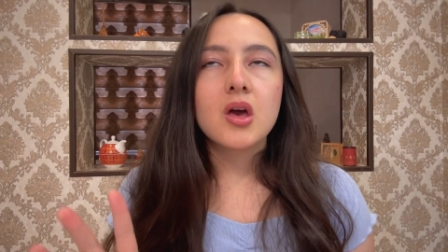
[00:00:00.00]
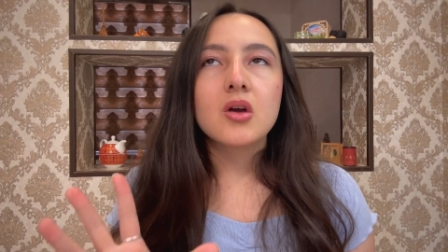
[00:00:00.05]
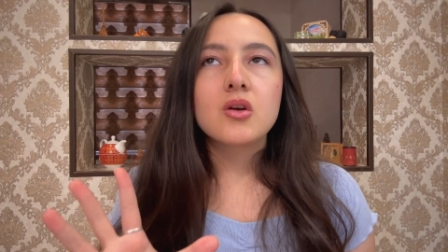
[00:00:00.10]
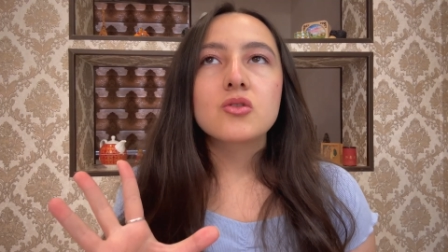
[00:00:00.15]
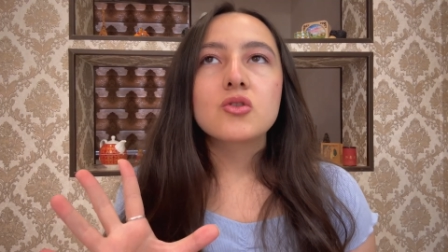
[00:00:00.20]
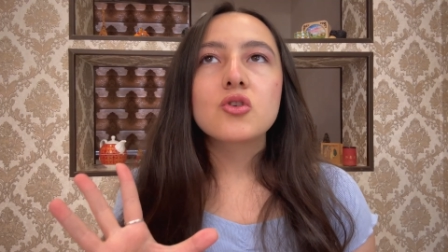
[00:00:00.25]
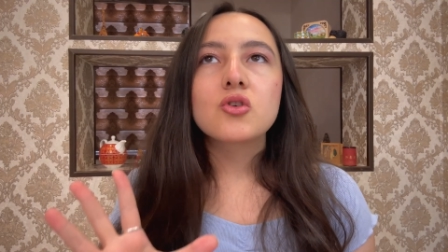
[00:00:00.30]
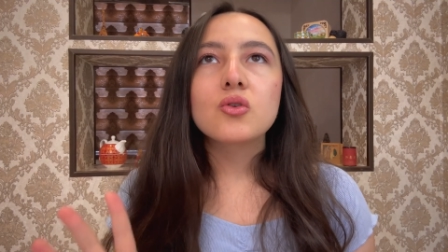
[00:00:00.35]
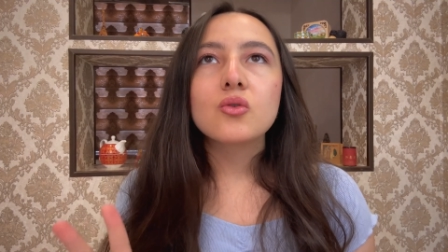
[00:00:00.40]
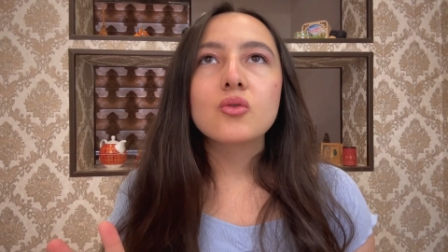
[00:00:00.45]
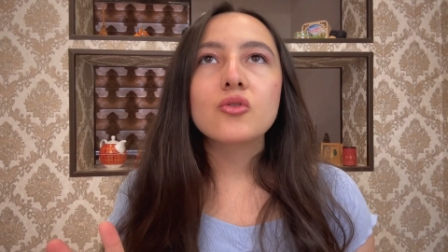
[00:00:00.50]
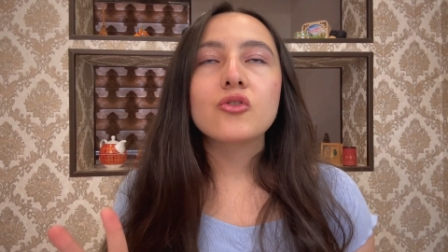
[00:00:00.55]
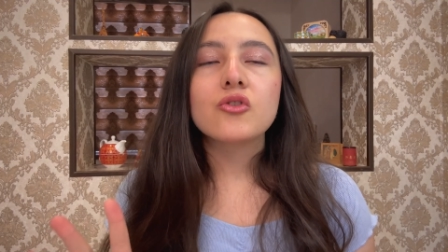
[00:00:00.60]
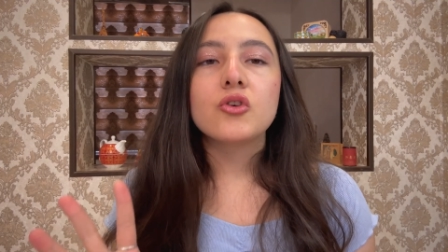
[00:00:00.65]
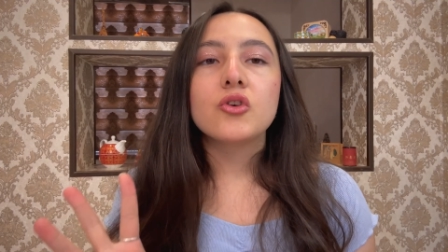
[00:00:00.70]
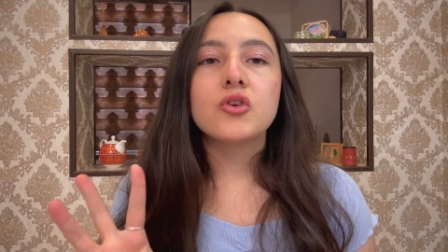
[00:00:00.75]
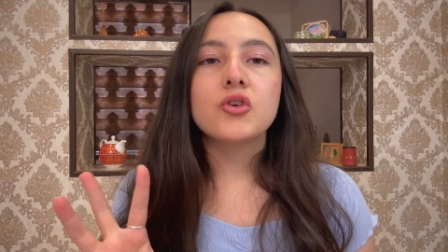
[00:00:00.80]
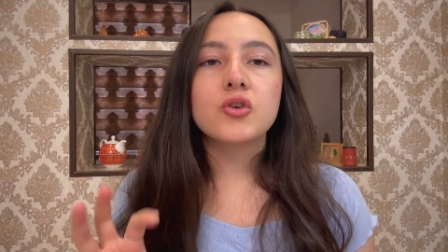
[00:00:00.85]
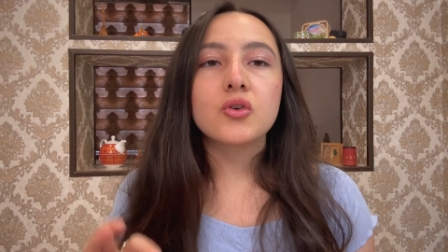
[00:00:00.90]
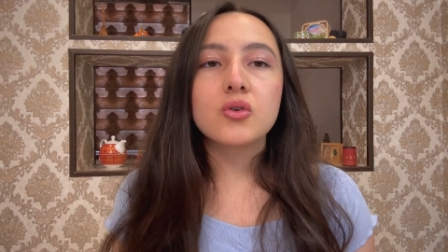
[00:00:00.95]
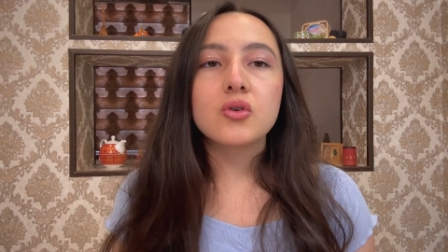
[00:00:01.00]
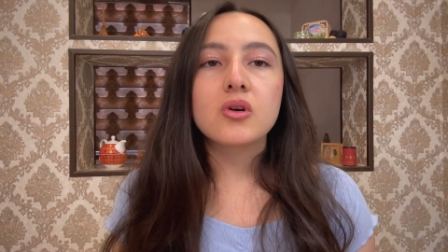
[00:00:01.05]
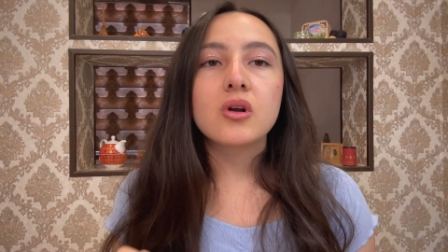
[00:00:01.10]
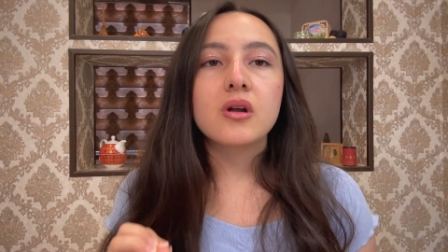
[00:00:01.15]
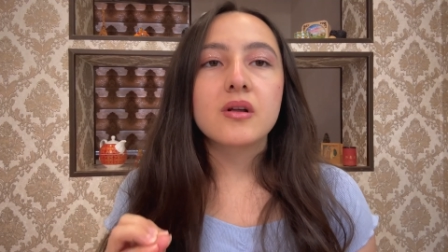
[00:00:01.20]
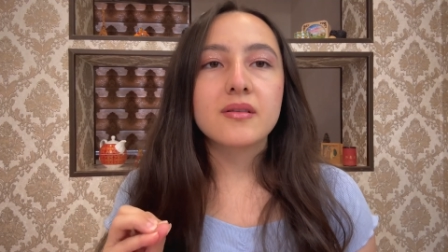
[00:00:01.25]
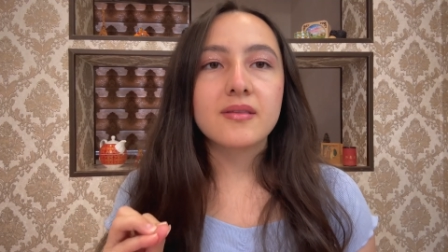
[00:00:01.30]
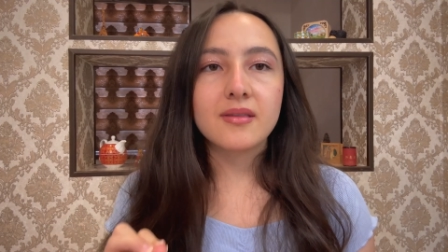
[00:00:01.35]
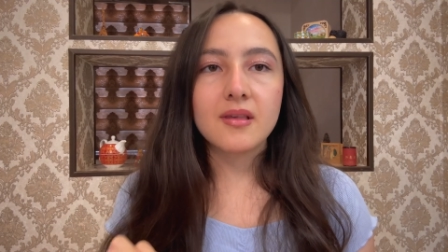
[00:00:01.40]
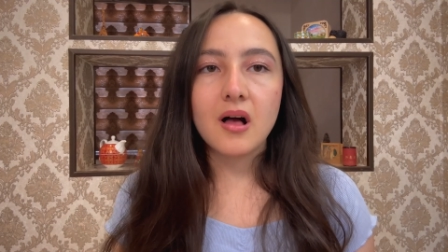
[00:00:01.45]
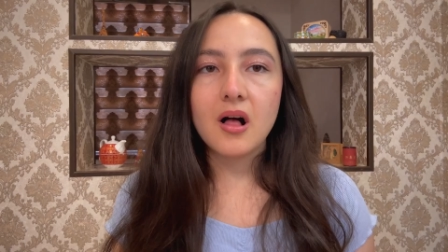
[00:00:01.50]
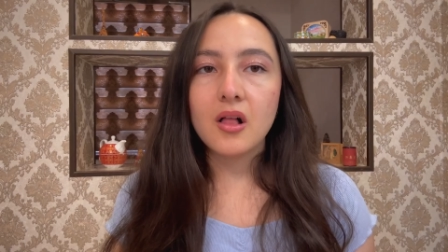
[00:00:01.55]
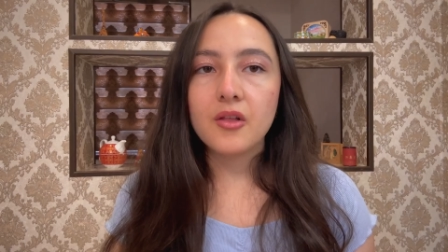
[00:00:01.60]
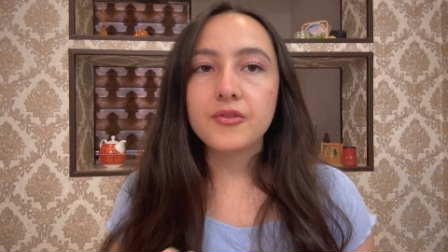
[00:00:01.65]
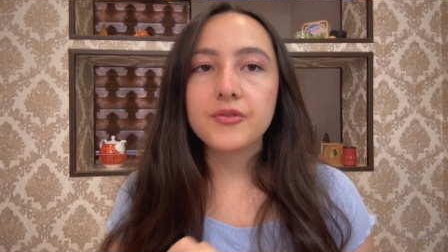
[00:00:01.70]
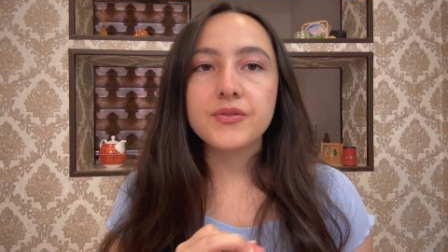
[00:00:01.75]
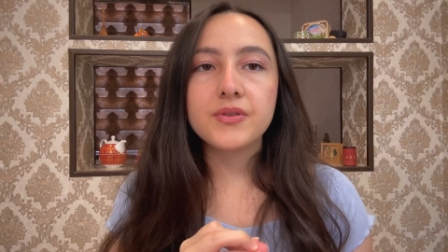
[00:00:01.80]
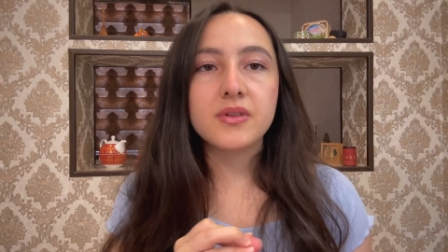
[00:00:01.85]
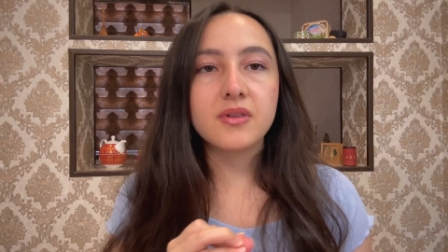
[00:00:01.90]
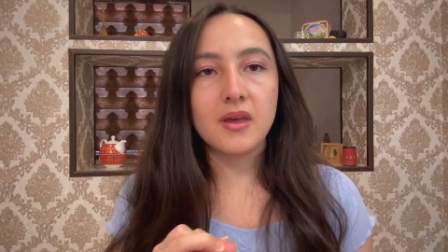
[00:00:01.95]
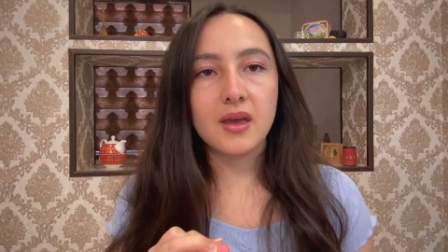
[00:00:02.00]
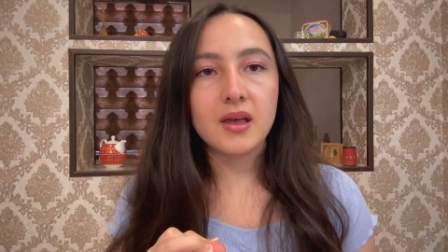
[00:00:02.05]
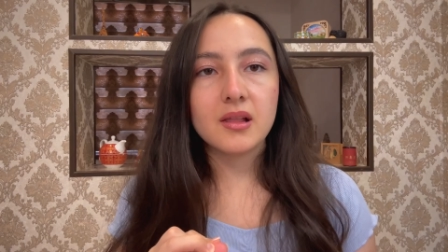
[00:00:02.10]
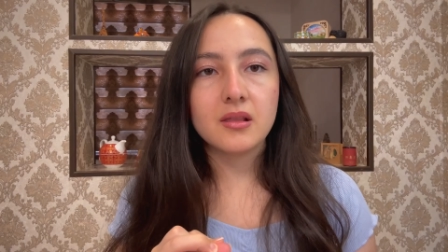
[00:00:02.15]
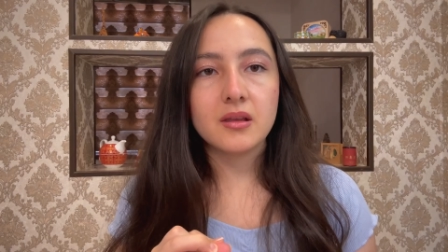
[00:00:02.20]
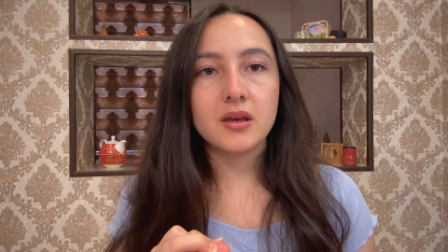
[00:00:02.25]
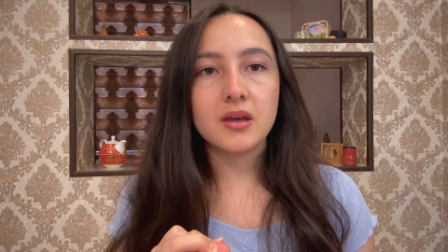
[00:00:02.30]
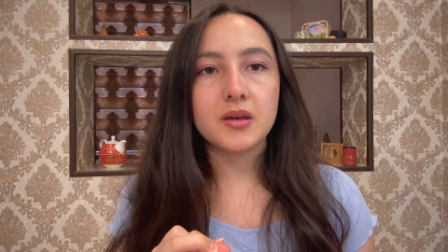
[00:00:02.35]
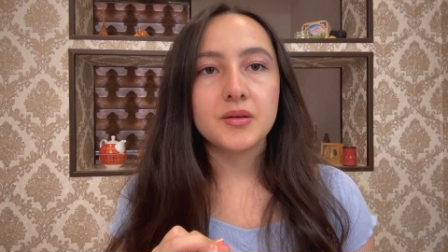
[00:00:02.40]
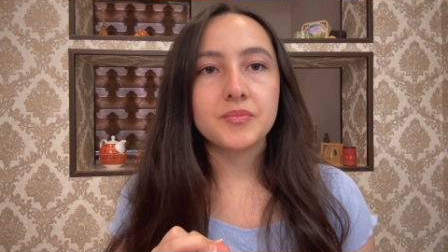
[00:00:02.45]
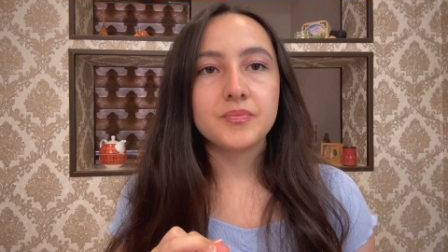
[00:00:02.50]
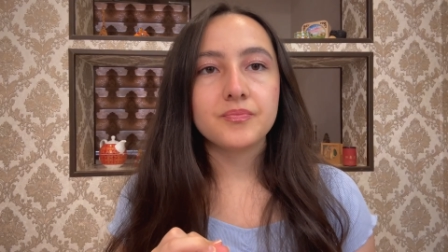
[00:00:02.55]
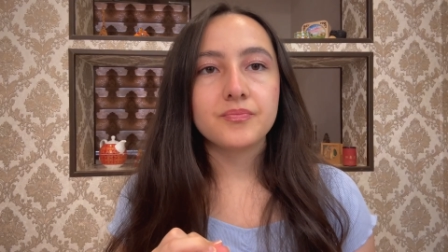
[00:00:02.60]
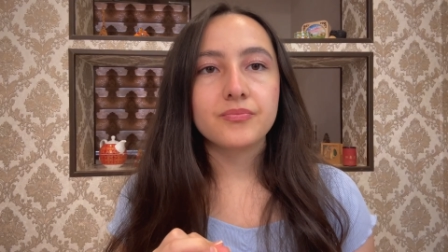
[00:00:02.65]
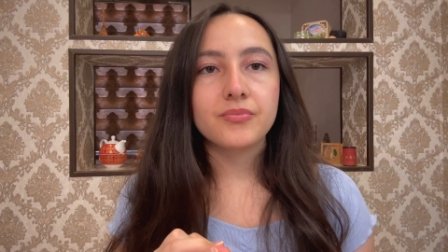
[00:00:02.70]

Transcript: Choose yourself daily.